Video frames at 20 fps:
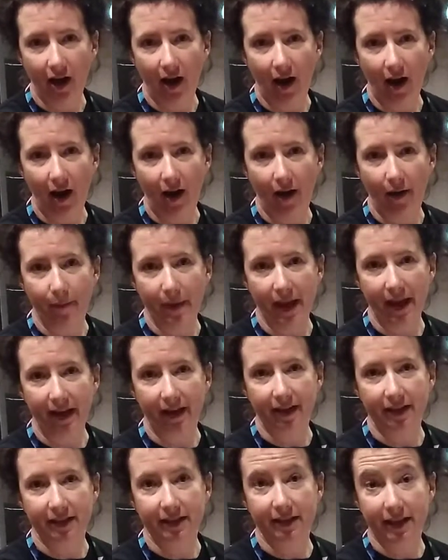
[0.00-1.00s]
and
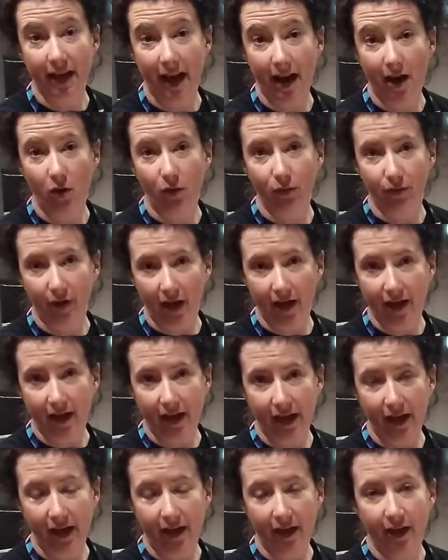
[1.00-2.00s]
it's now
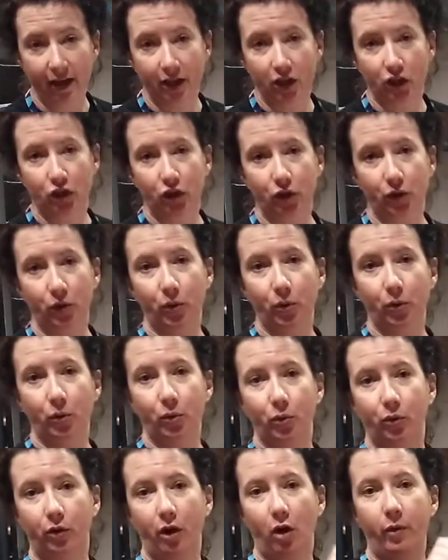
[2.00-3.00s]
ready
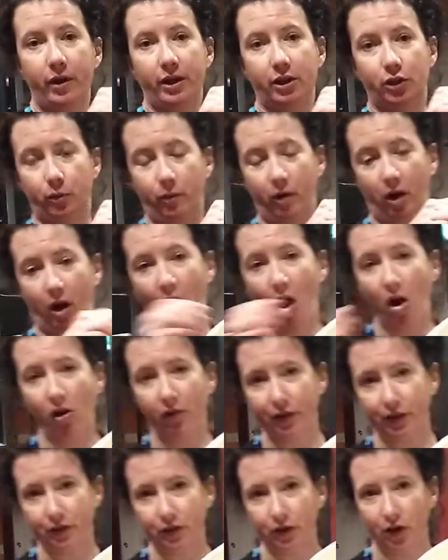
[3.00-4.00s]
to go into a
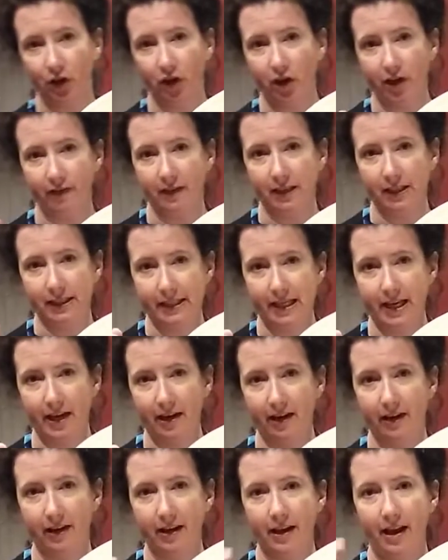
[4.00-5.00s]
colander in the
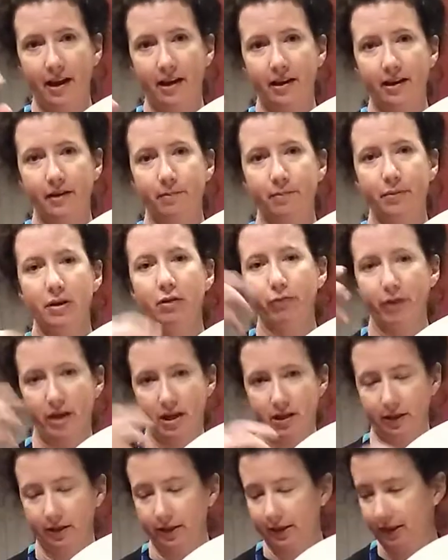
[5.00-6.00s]
sink and be
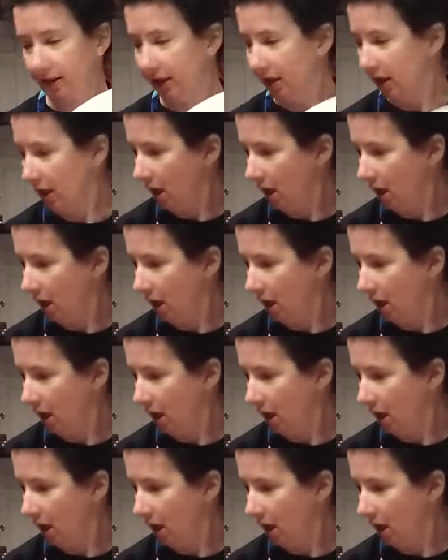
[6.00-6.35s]
rinsed.